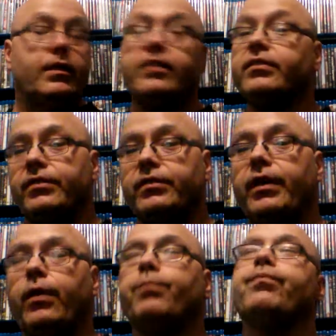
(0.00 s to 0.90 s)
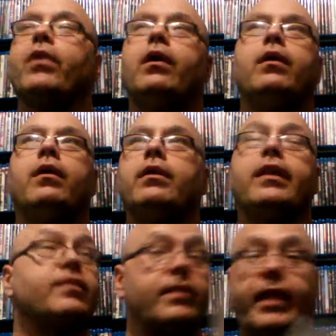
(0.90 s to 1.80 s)
This is,
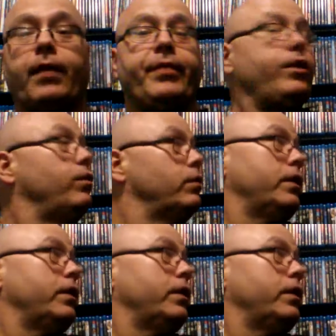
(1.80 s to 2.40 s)
that's the thing. I mean, you